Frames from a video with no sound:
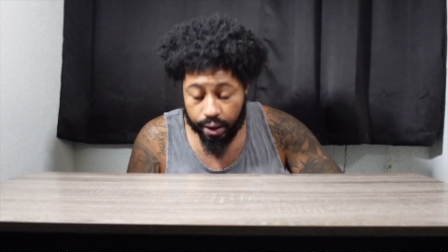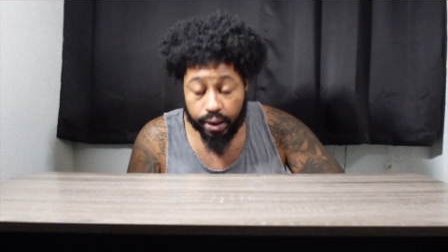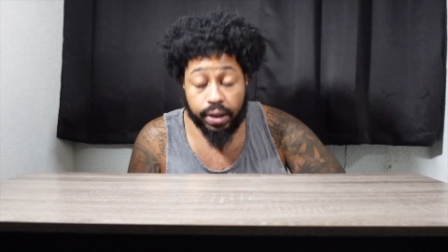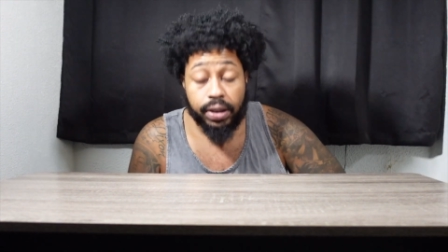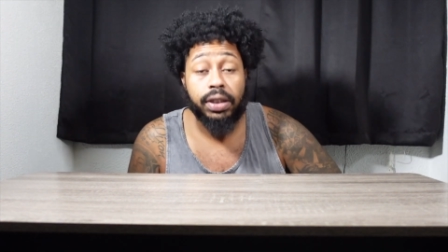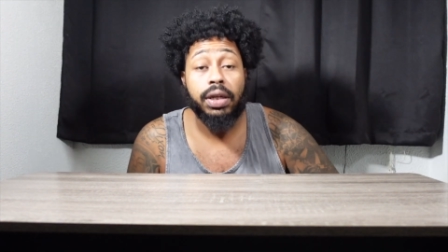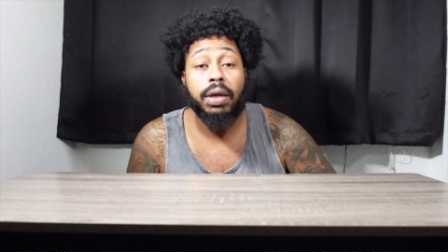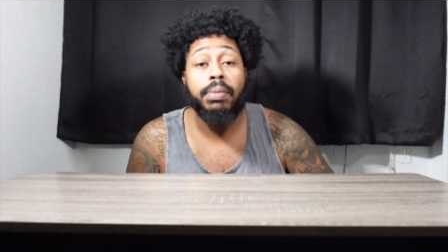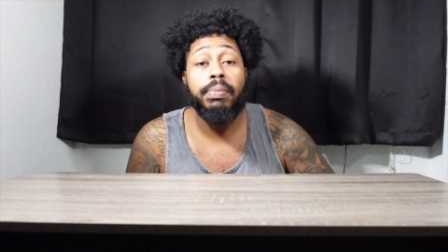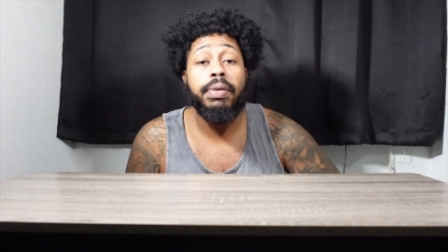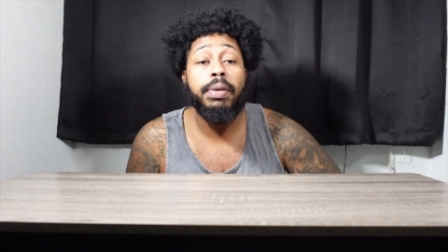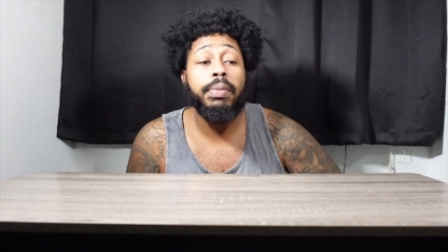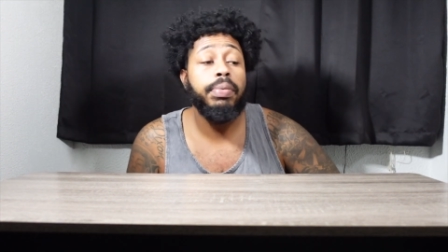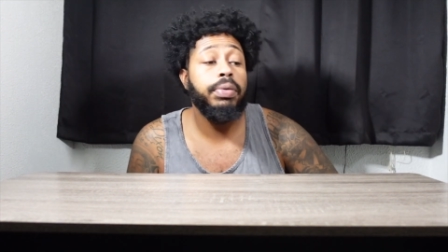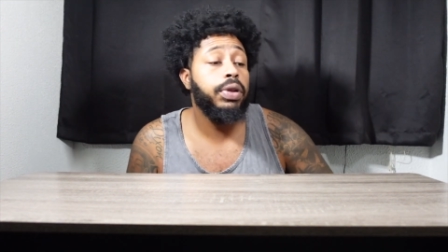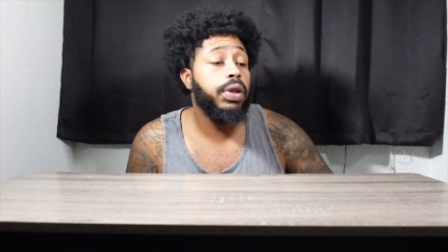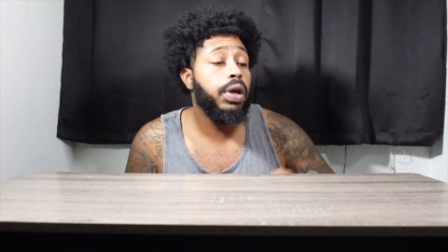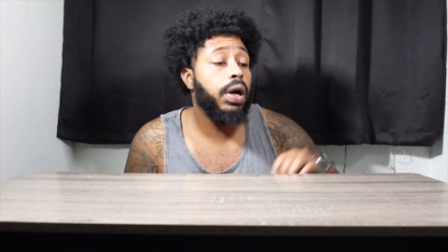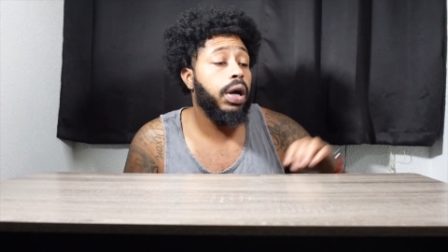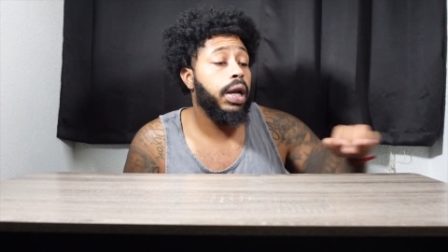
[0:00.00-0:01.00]
Some
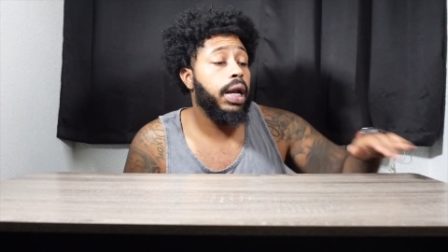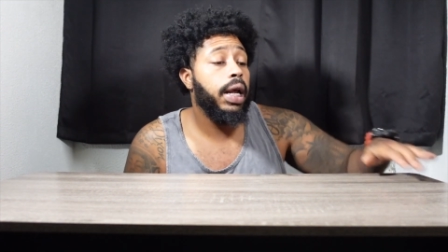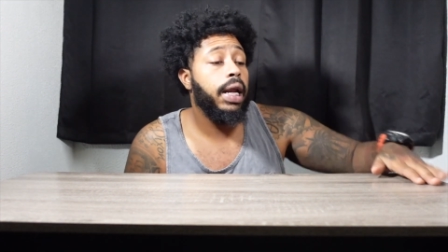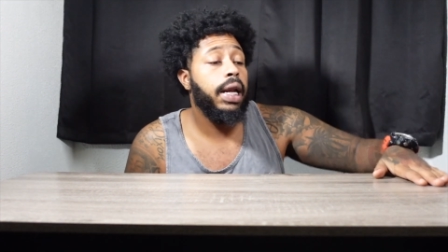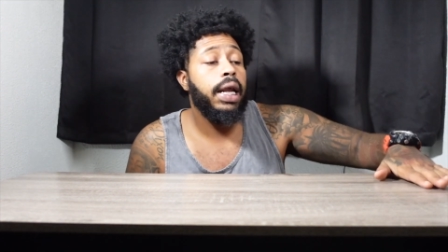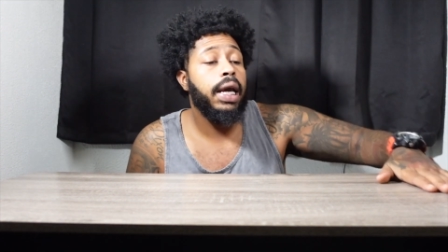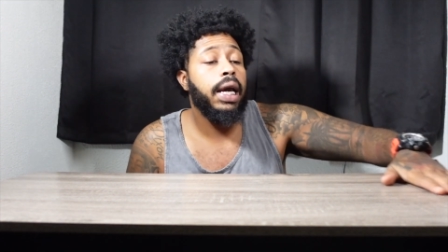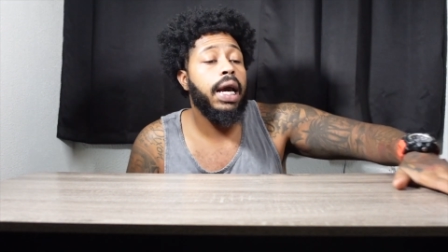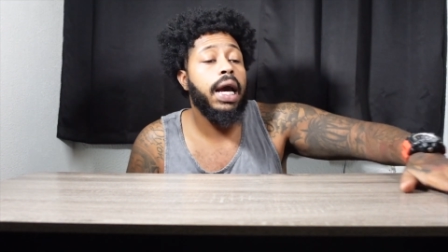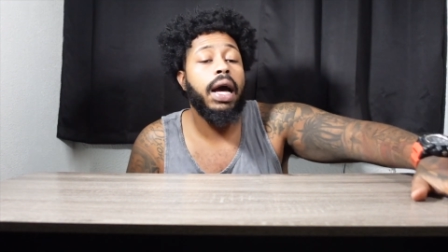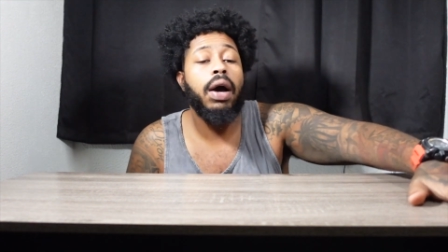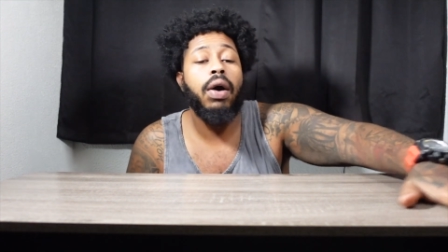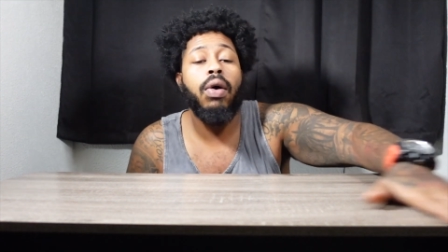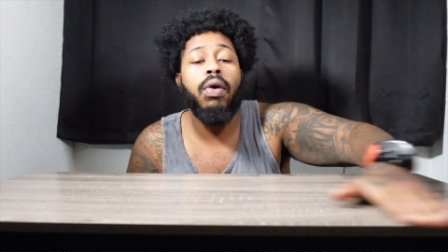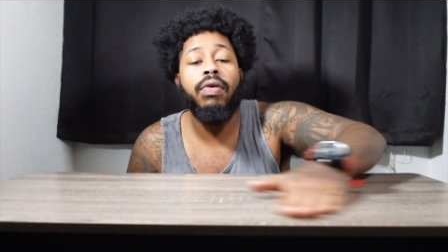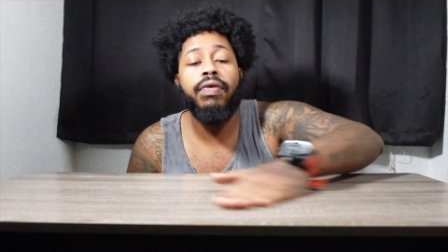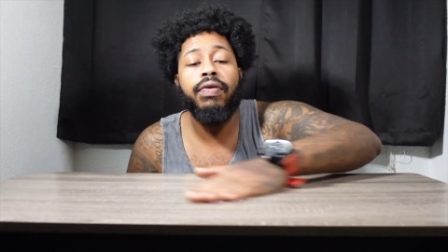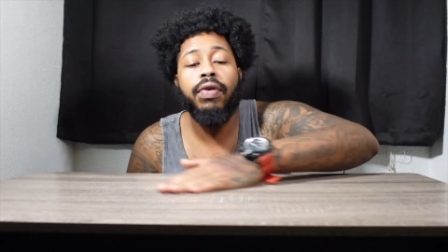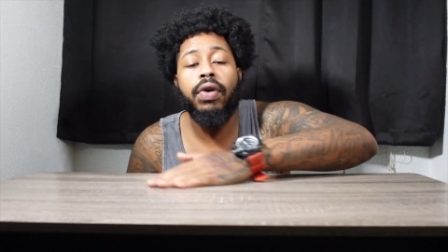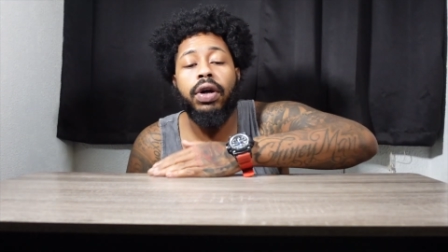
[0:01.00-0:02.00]
people thought that they got
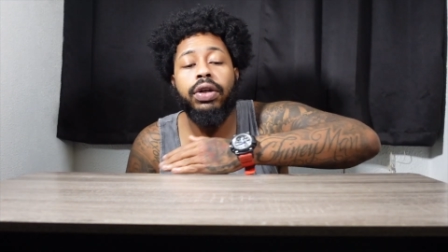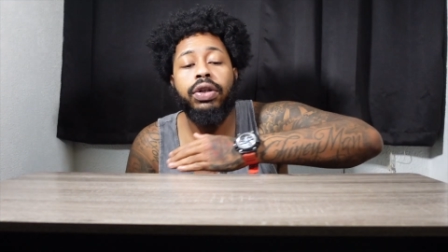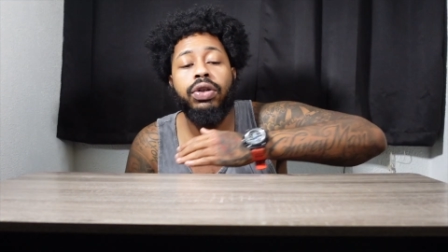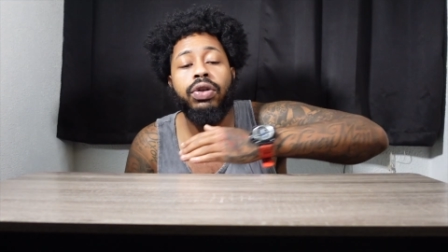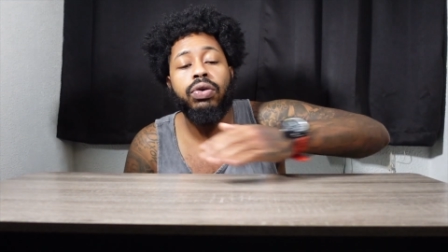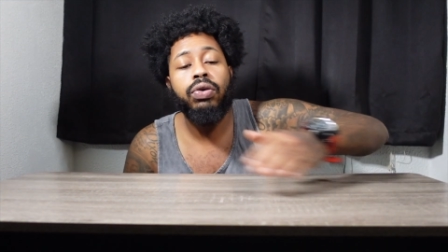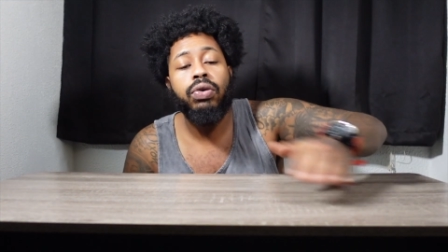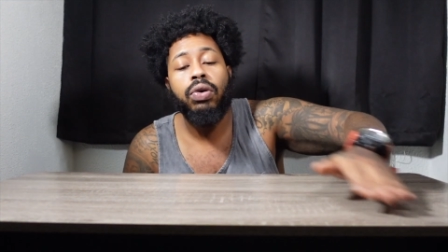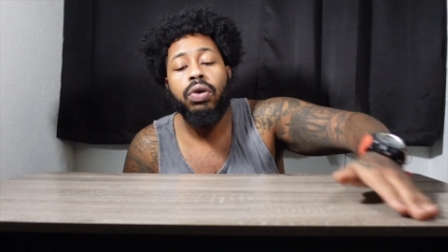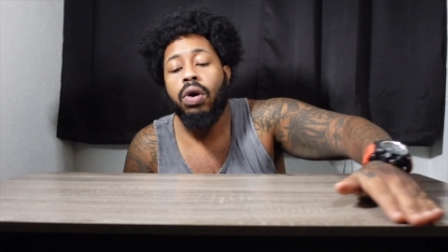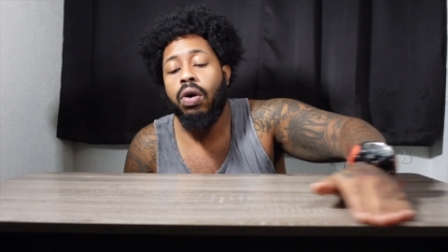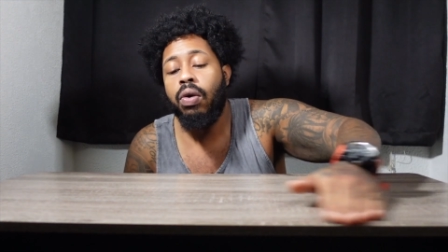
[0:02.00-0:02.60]
over on you